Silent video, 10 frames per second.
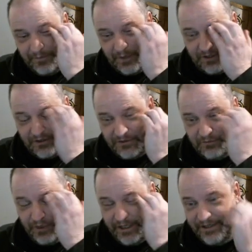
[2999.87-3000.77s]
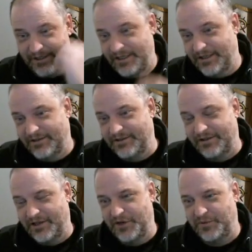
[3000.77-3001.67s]
They just went and did it because they
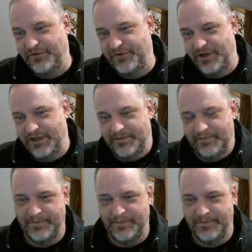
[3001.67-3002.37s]
thought it'd be fun.